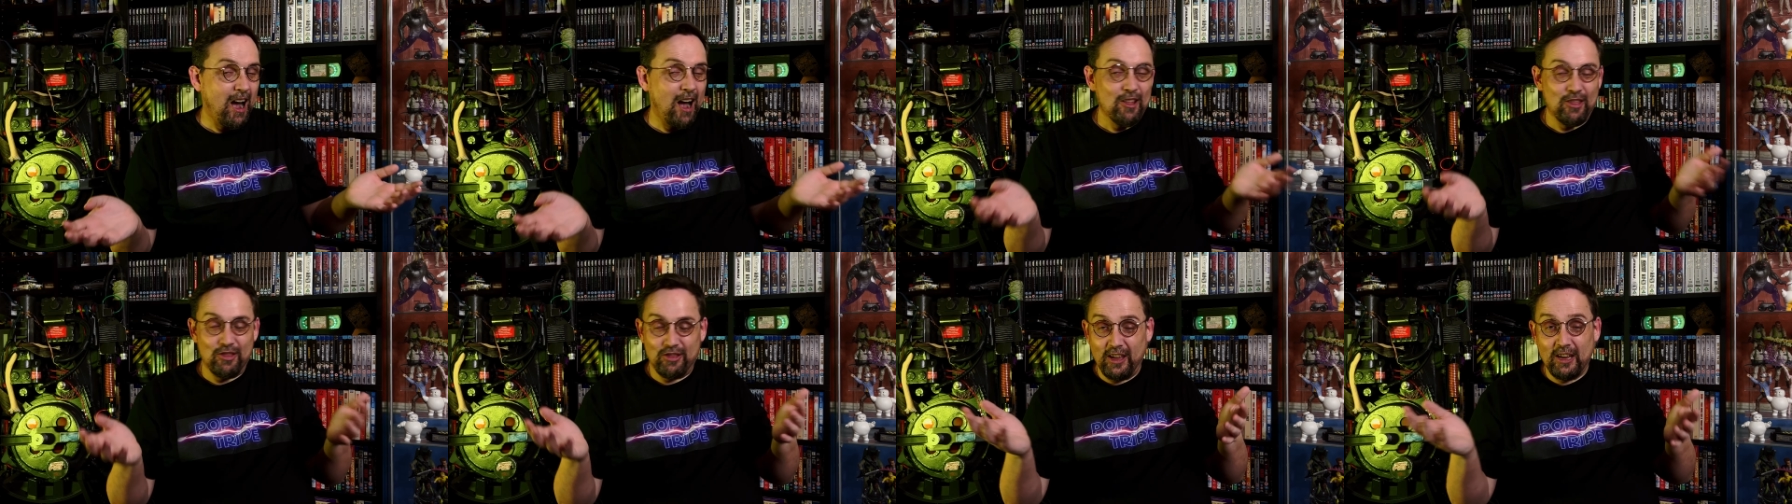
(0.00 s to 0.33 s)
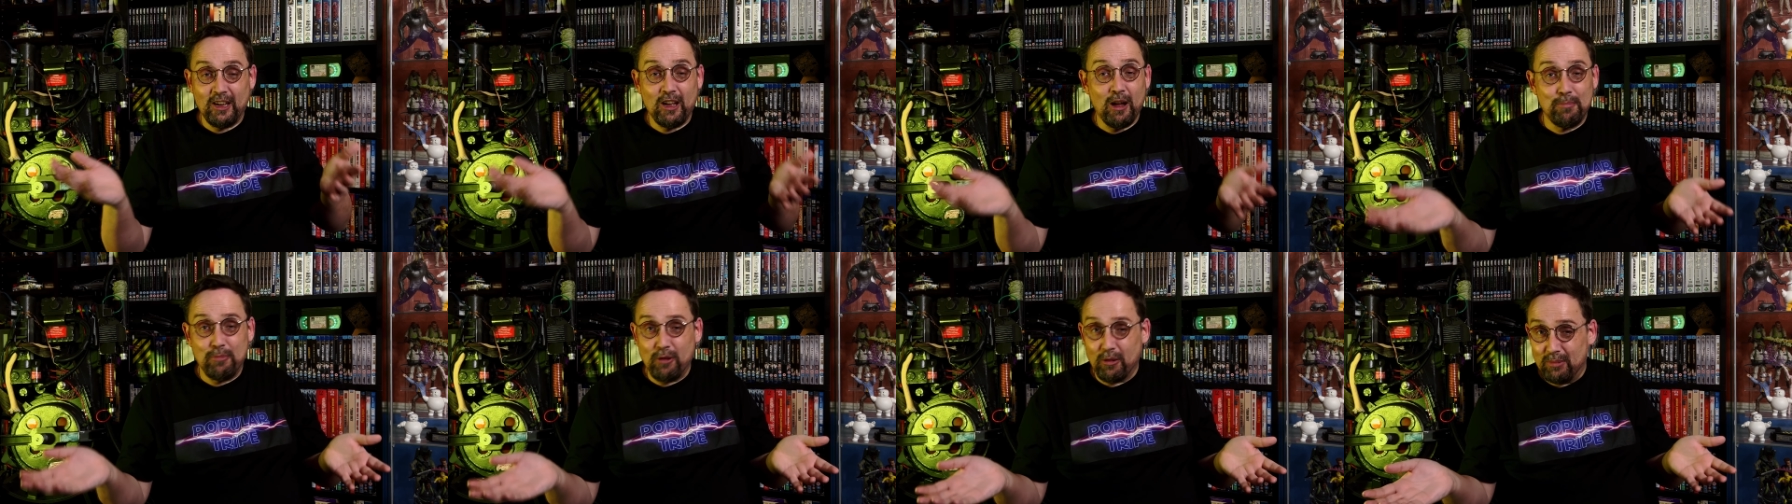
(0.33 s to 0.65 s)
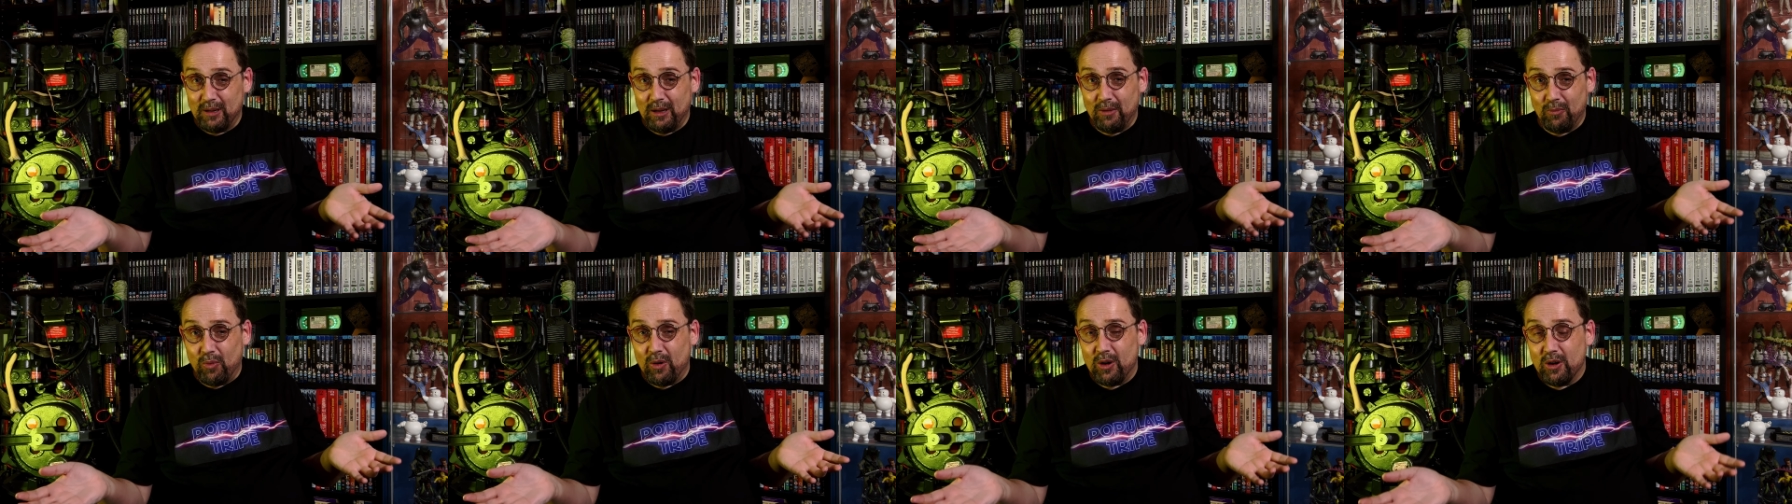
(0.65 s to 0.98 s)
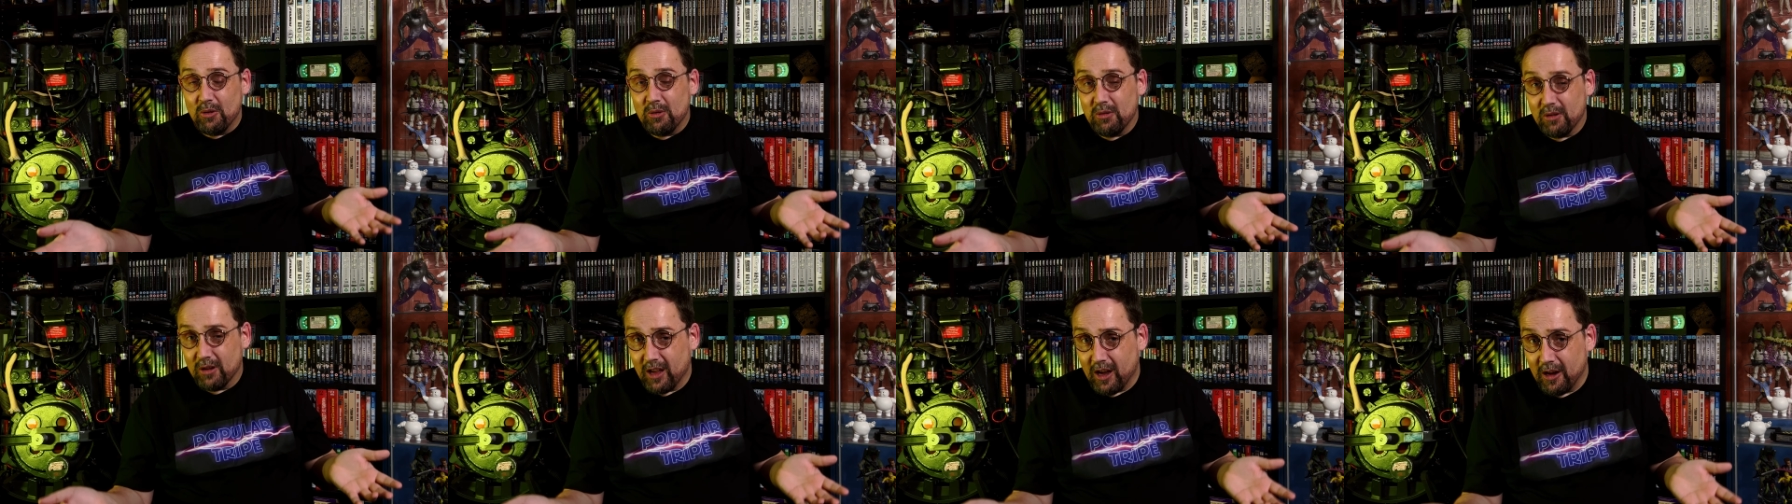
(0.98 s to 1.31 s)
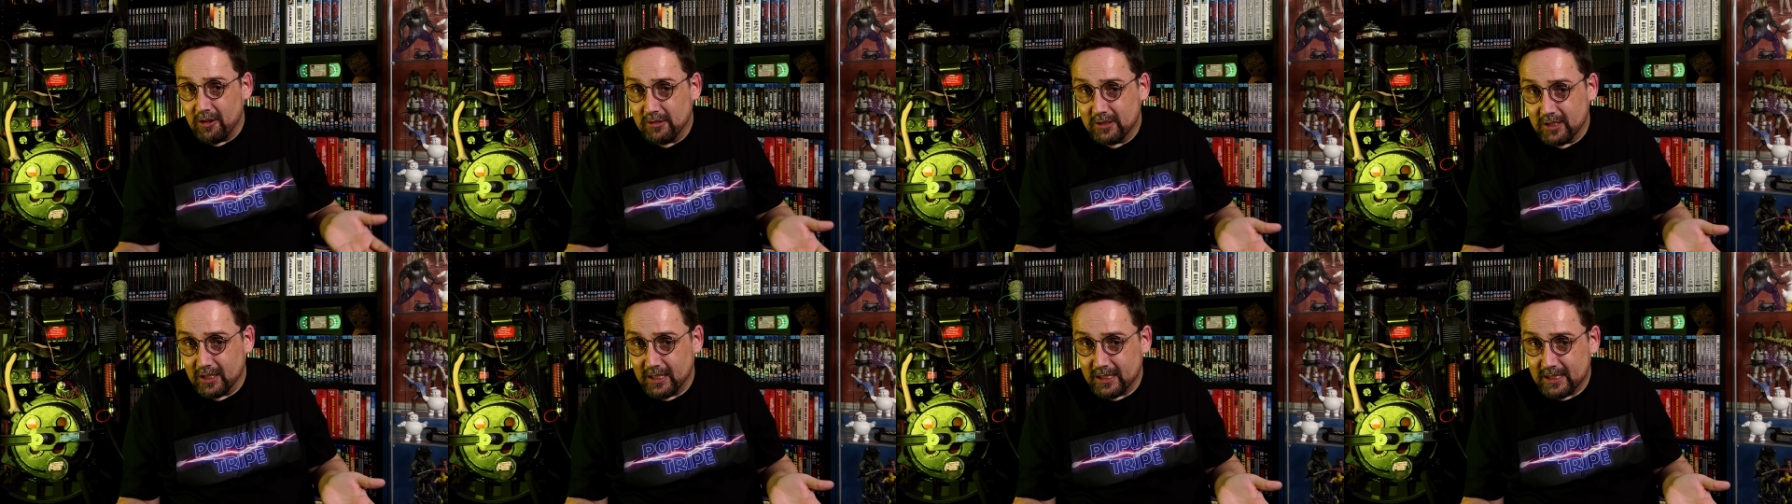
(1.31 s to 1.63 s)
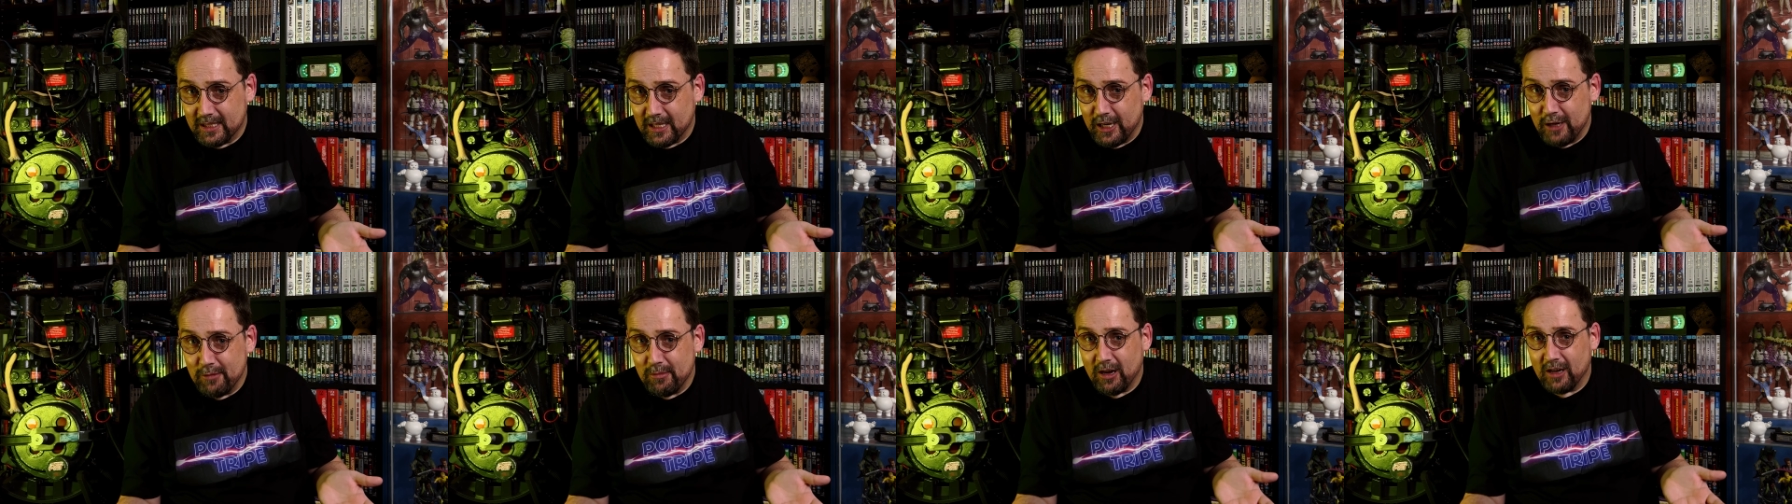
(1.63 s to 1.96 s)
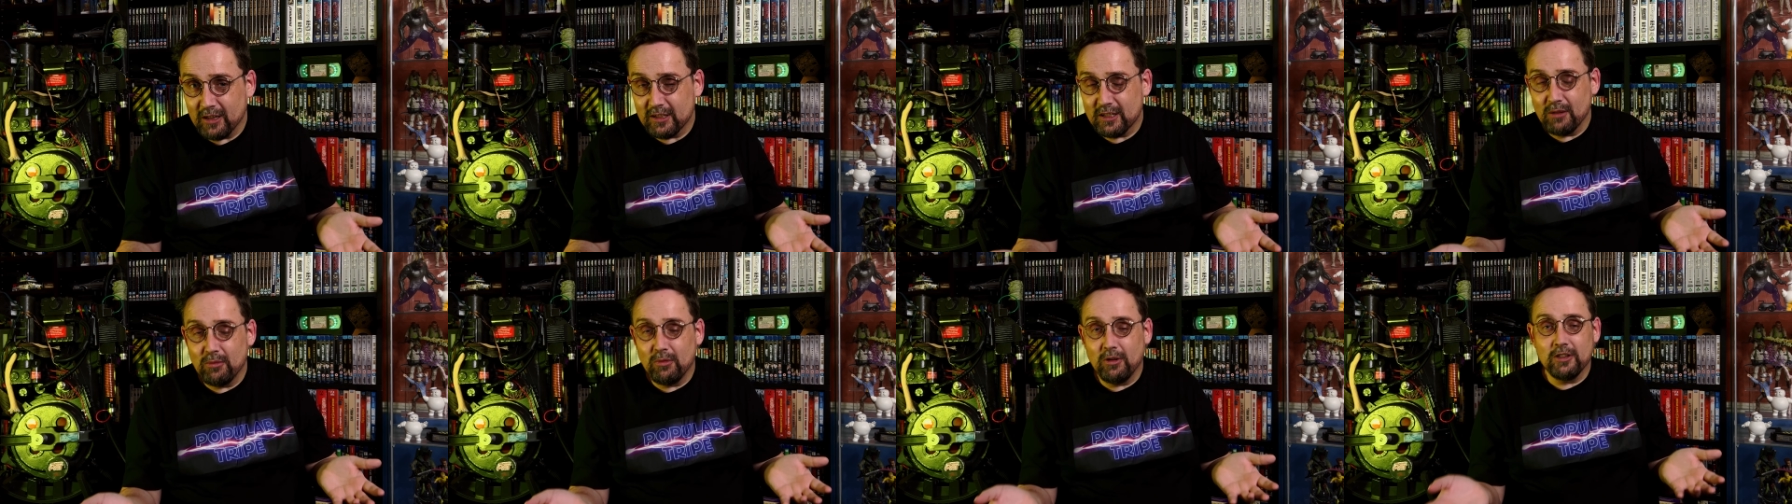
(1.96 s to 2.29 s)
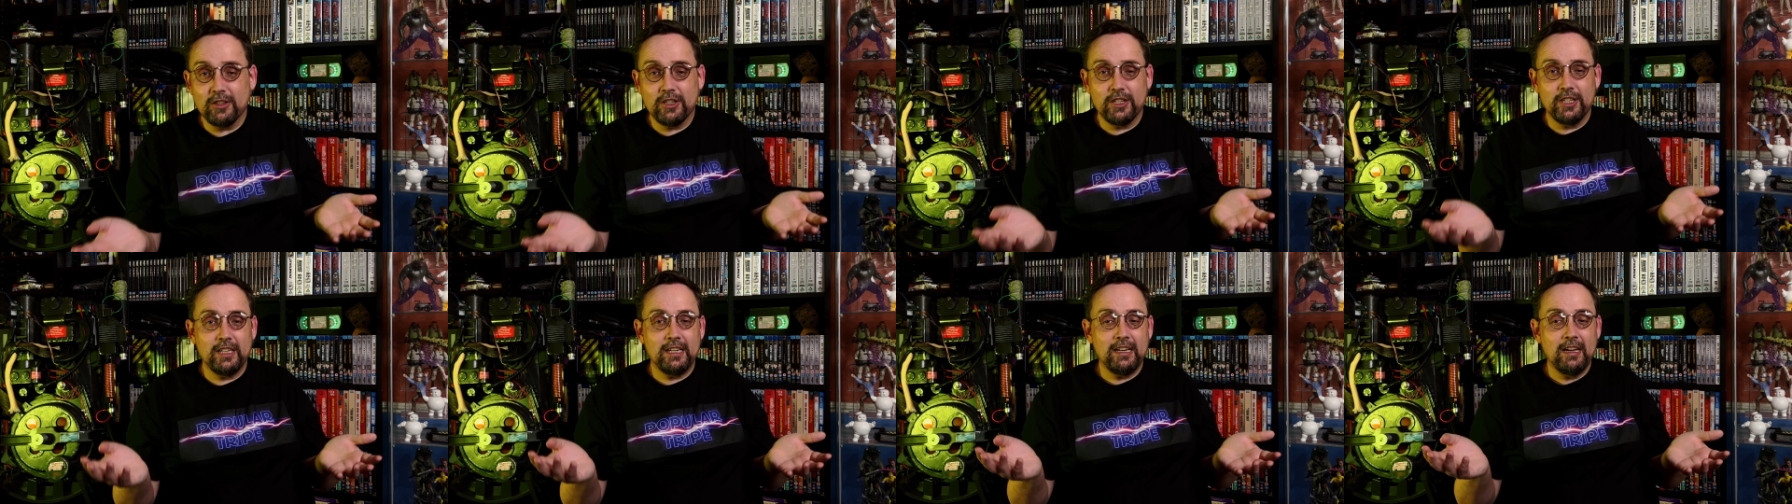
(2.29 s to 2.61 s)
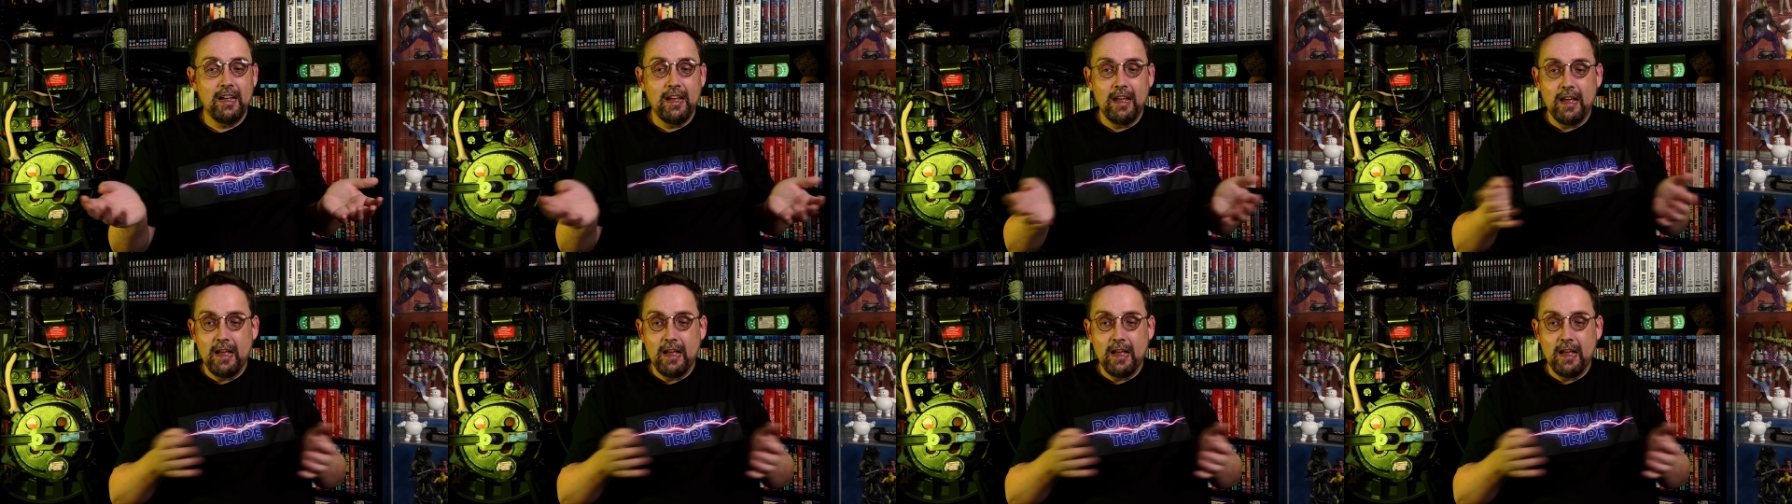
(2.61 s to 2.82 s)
i think i probably will go to the cinema to watch it